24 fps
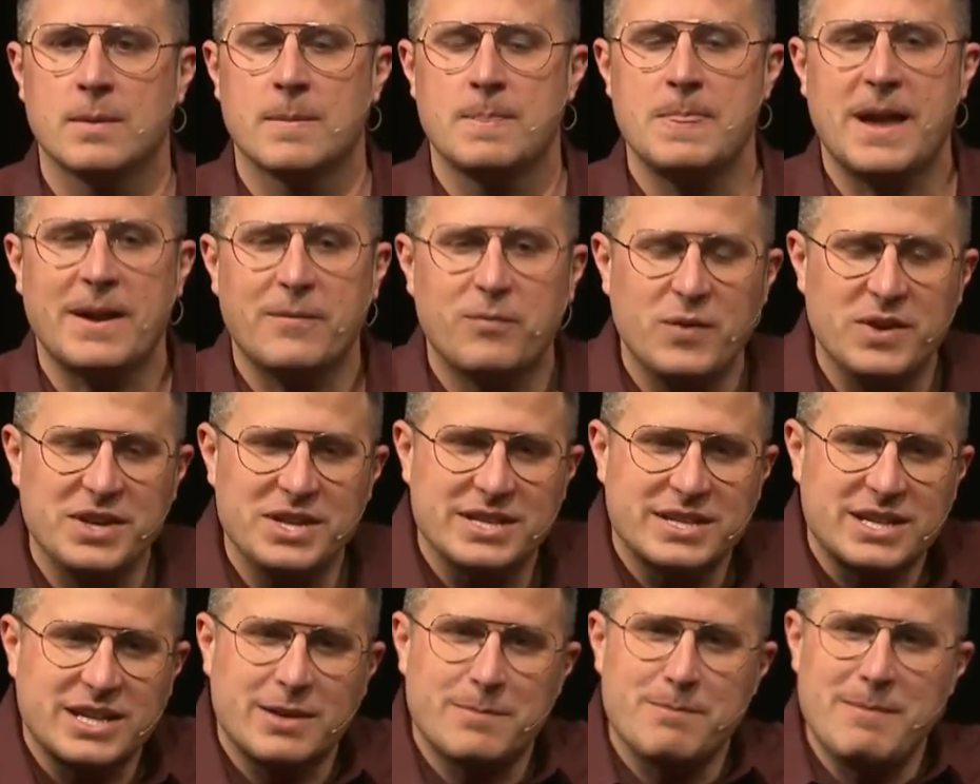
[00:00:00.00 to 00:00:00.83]
Now, if we
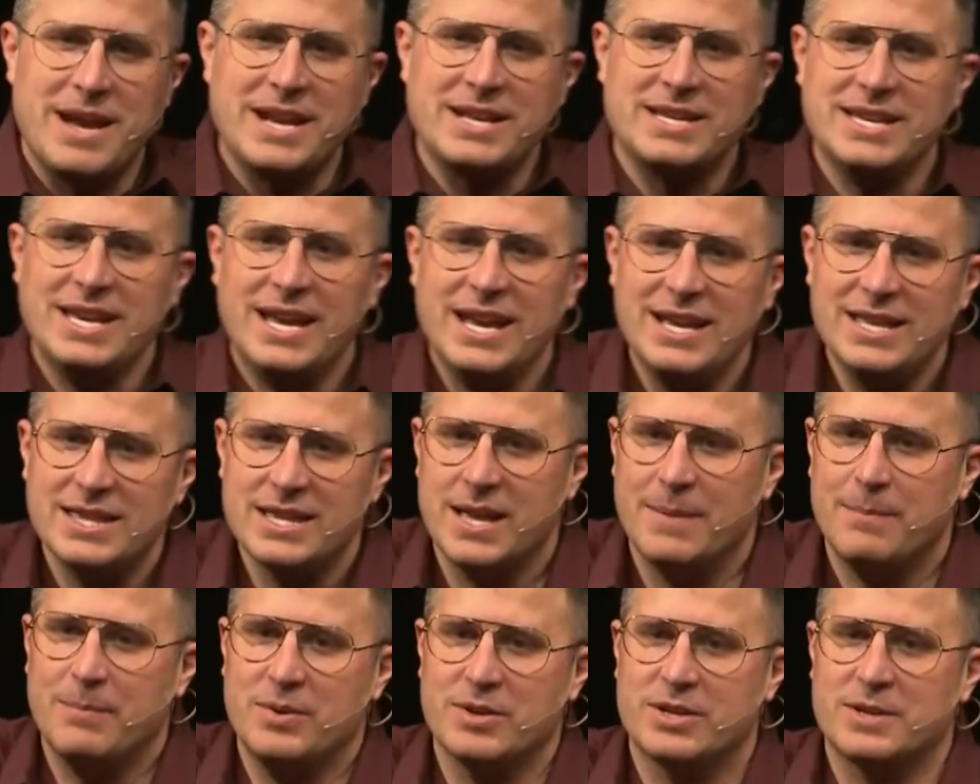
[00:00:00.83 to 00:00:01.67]
just could maintain
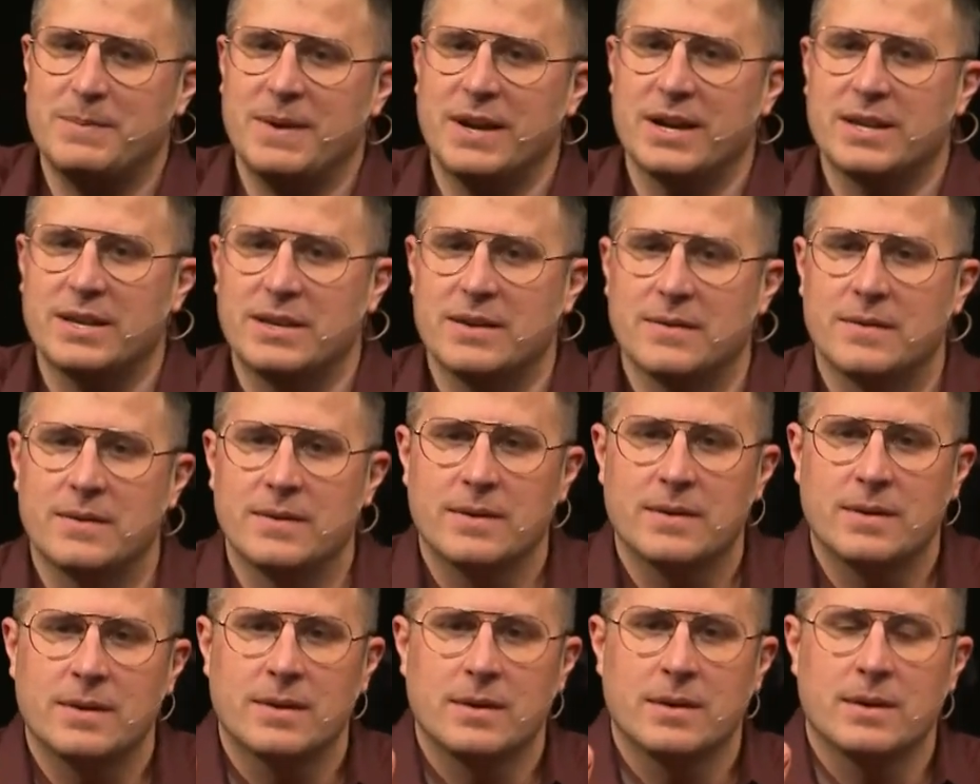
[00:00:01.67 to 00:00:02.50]
that perspective
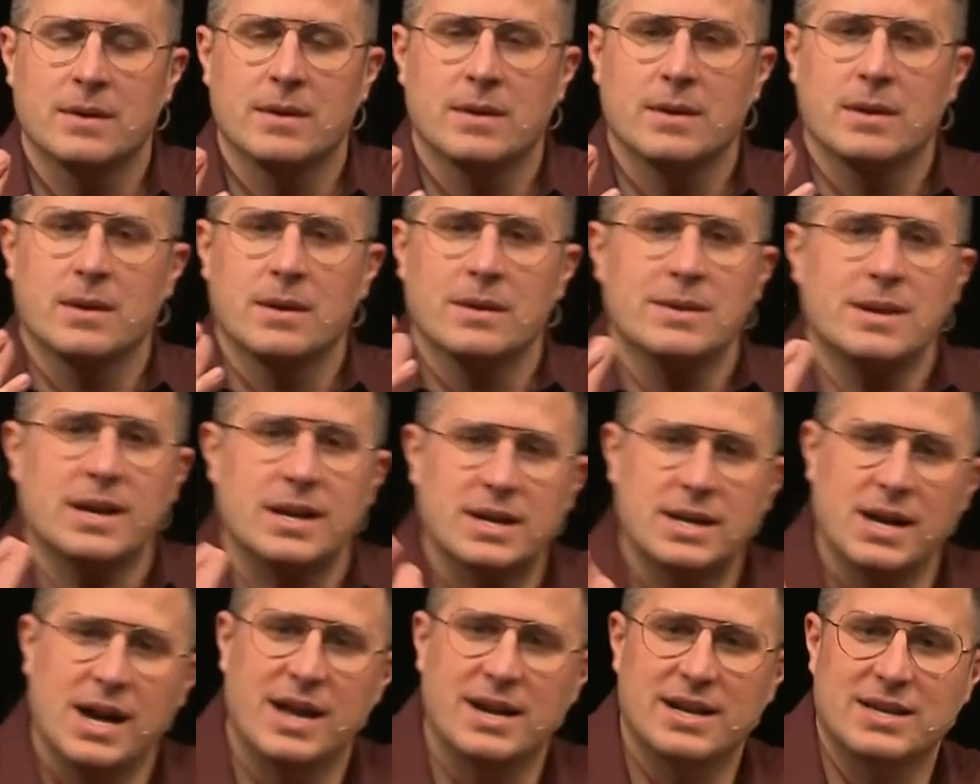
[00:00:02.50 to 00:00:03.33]

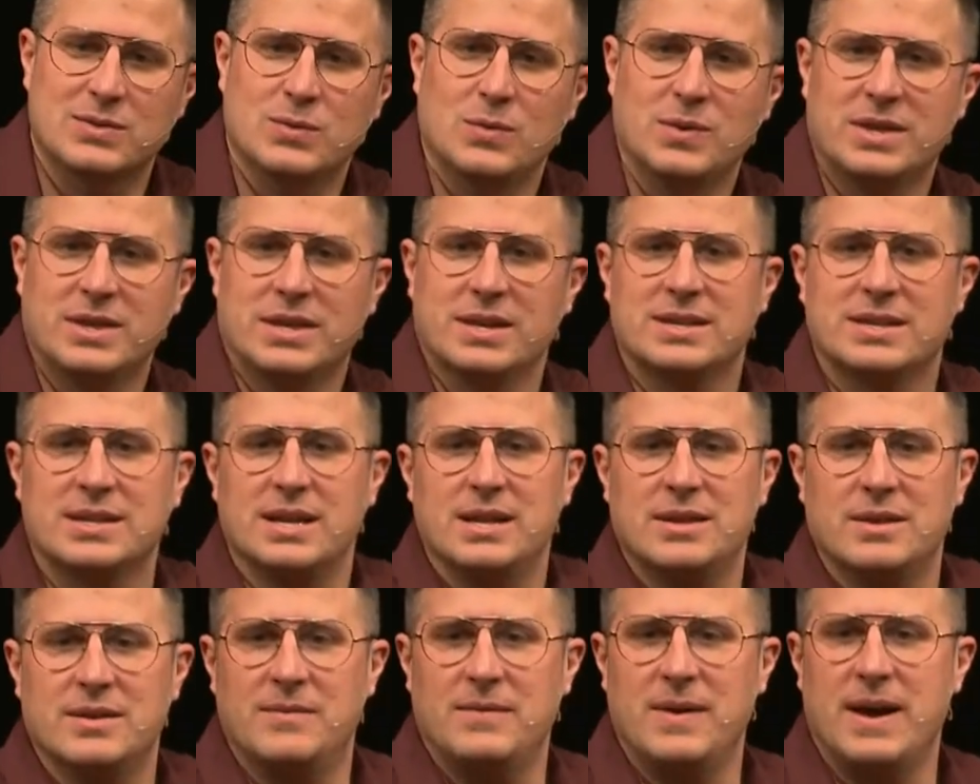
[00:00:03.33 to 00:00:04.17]
that God is with us
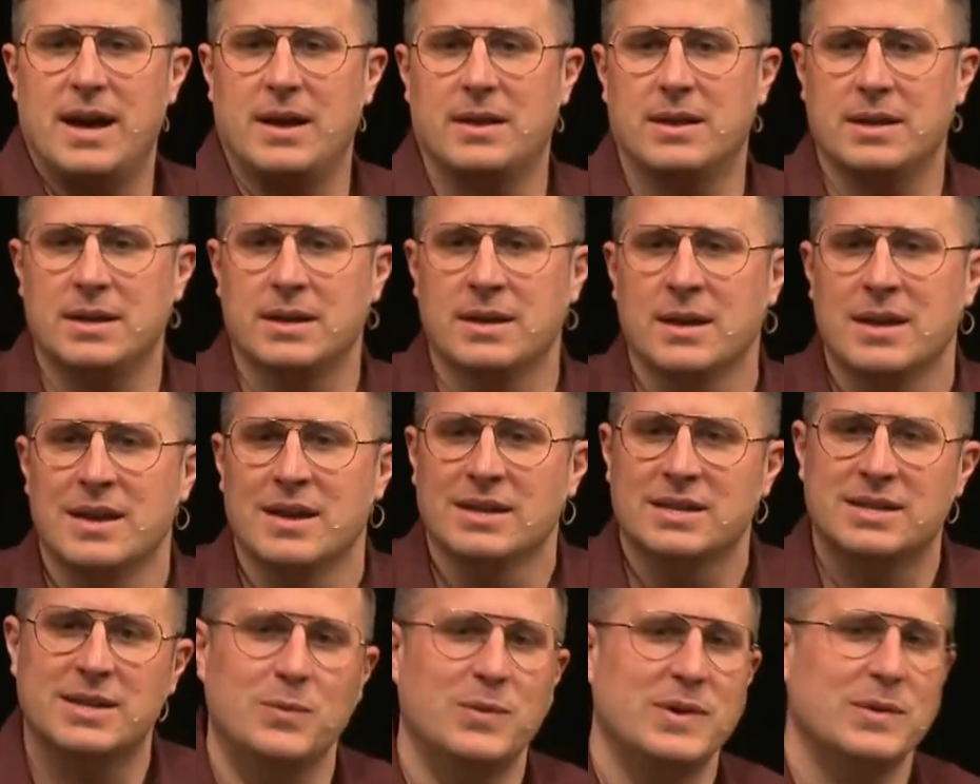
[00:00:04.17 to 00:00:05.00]
in the valley.
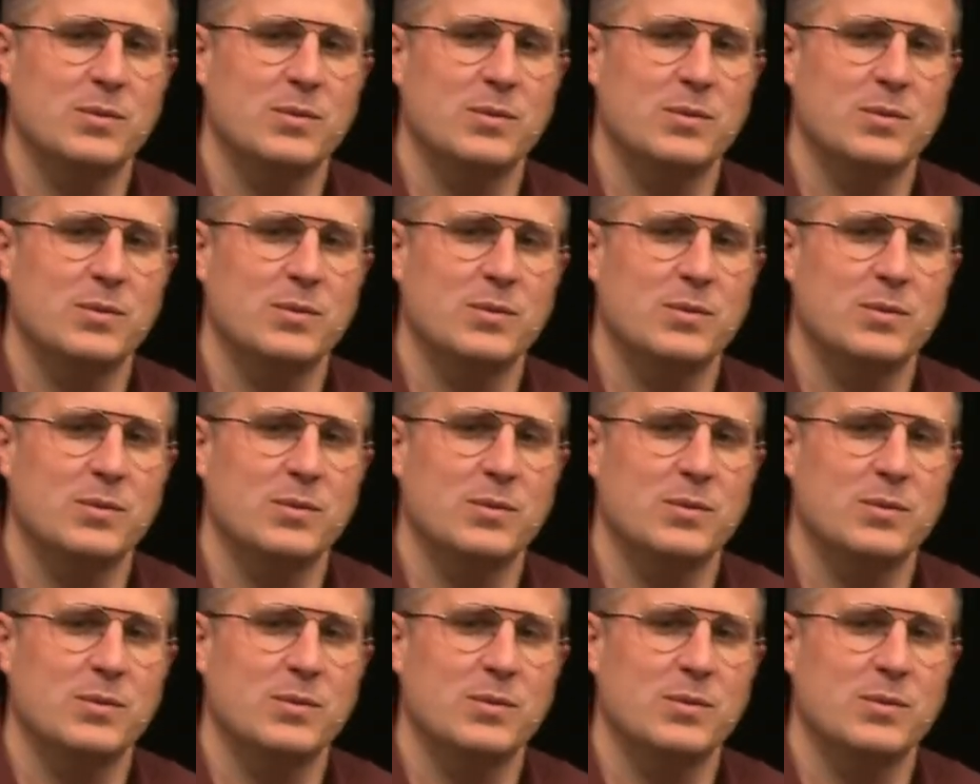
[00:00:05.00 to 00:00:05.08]
See, we